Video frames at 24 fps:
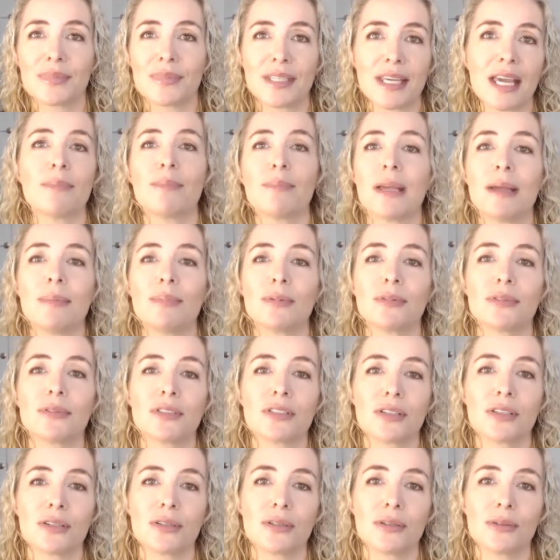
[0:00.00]
get people
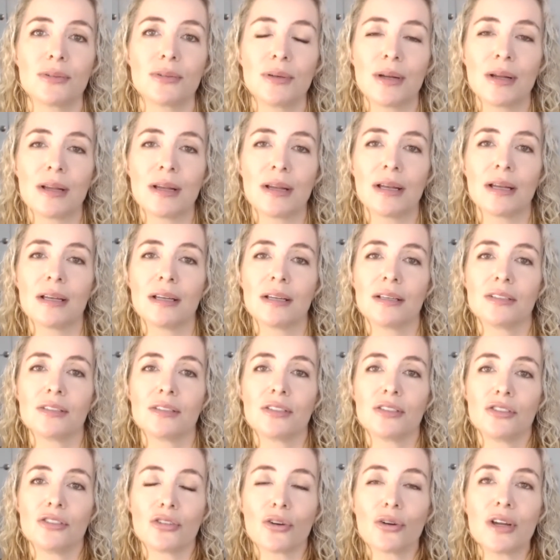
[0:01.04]
to
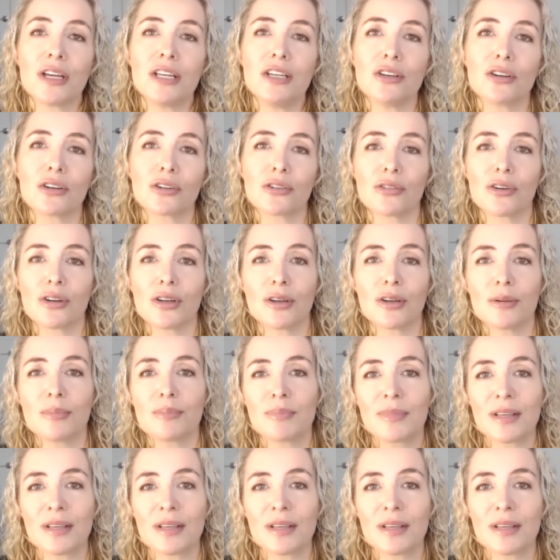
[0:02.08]
join your group.